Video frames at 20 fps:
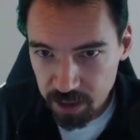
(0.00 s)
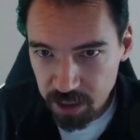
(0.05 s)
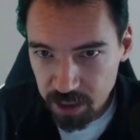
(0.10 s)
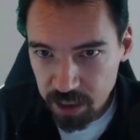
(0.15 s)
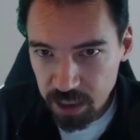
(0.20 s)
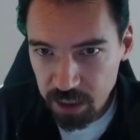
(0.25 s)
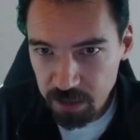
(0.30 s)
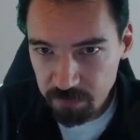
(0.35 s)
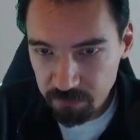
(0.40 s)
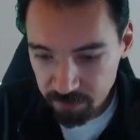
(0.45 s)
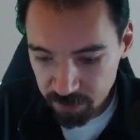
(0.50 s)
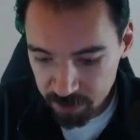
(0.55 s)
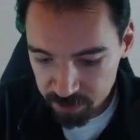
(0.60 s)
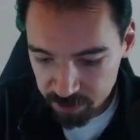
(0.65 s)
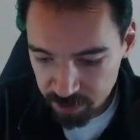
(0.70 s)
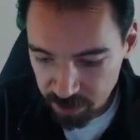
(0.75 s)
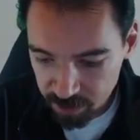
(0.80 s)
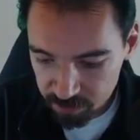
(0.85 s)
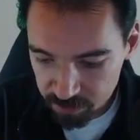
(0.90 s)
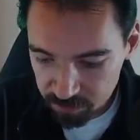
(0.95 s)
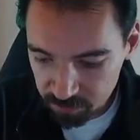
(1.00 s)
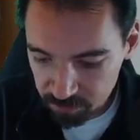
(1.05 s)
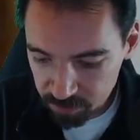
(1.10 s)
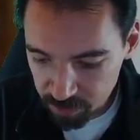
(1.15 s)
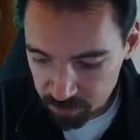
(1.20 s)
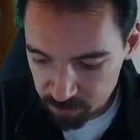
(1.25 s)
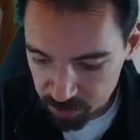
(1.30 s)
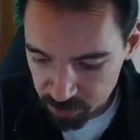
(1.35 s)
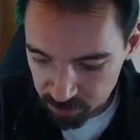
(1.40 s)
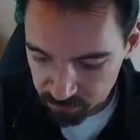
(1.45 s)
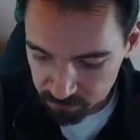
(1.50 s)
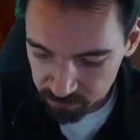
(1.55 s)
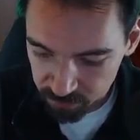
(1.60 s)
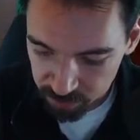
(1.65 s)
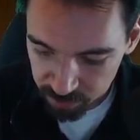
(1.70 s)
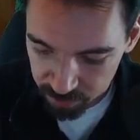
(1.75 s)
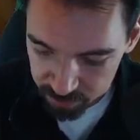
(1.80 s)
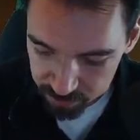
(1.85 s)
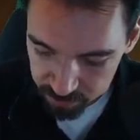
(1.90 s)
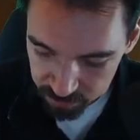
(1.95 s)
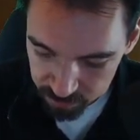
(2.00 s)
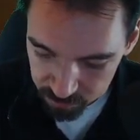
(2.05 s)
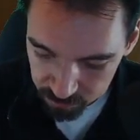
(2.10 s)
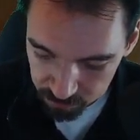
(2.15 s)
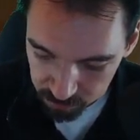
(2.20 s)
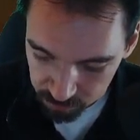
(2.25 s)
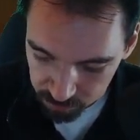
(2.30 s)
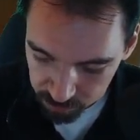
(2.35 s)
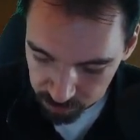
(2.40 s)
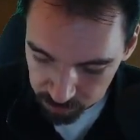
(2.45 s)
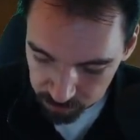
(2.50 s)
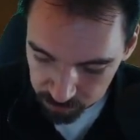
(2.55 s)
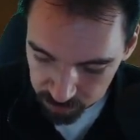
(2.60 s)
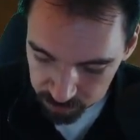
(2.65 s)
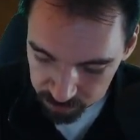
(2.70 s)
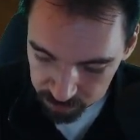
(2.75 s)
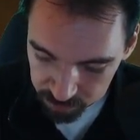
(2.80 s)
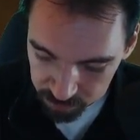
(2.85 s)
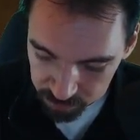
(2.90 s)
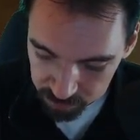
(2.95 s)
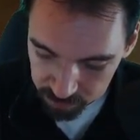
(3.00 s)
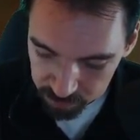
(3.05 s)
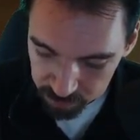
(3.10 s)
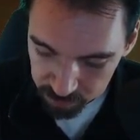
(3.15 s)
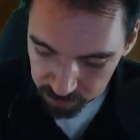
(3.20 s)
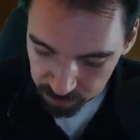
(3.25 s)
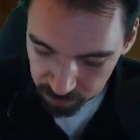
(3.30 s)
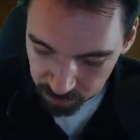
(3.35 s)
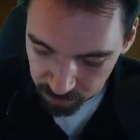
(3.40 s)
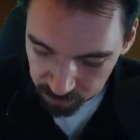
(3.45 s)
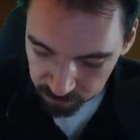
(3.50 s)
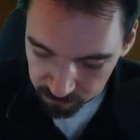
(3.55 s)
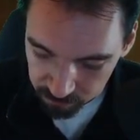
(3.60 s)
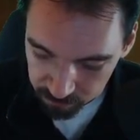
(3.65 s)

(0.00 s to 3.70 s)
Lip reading: if I take the limit of this, so the limit of